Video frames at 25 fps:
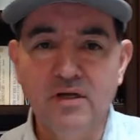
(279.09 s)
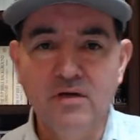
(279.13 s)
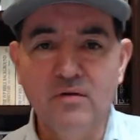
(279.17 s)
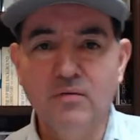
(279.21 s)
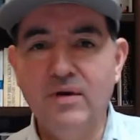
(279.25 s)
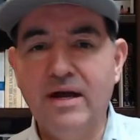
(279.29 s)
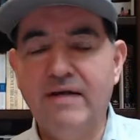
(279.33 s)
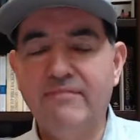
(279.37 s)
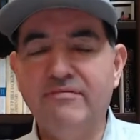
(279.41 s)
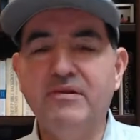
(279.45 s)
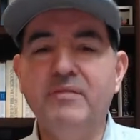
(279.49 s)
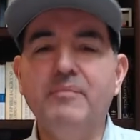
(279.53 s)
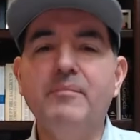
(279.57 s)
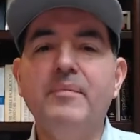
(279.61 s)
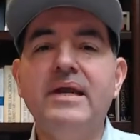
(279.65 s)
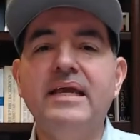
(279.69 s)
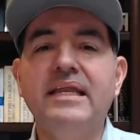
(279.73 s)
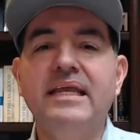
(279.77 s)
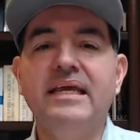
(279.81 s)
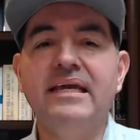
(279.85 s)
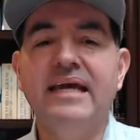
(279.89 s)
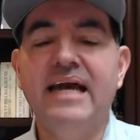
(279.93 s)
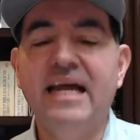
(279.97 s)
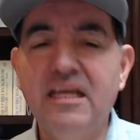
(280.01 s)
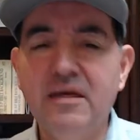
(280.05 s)
We're having a
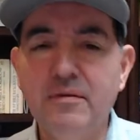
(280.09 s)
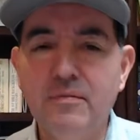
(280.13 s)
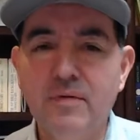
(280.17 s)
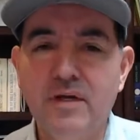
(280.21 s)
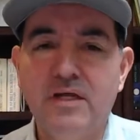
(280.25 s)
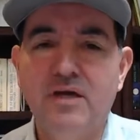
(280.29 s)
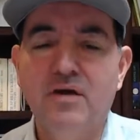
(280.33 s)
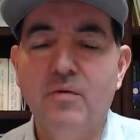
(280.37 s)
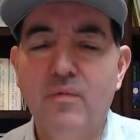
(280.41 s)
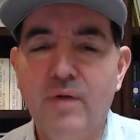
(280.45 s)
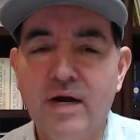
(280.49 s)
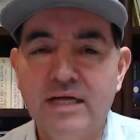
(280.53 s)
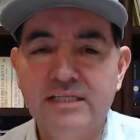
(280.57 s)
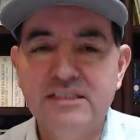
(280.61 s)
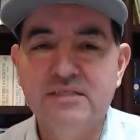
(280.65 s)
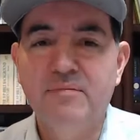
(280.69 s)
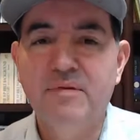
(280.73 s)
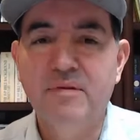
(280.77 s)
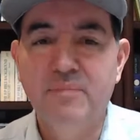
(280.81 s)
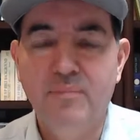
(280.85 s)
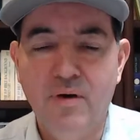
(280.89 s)
meeting. Anybody who wants to be